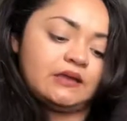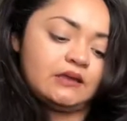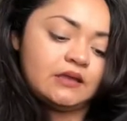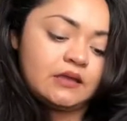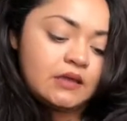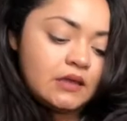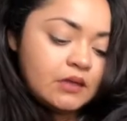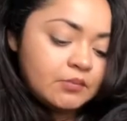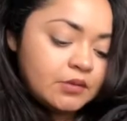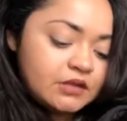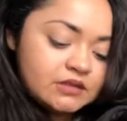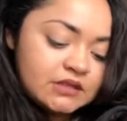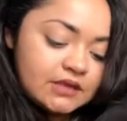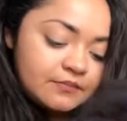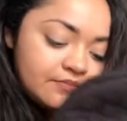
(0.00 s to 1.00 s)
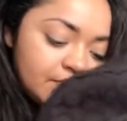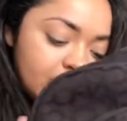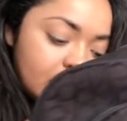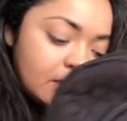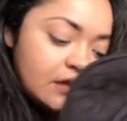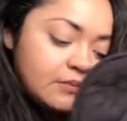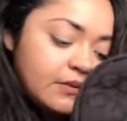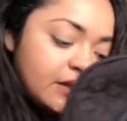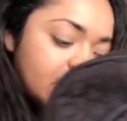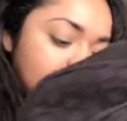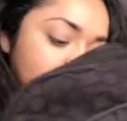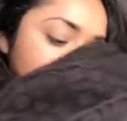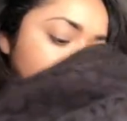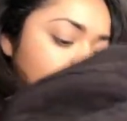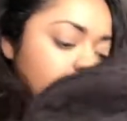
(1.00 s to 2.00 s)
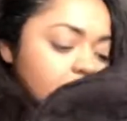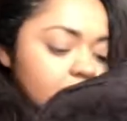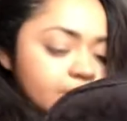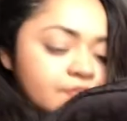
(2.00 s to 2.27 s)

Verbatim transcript: and put them in my computer.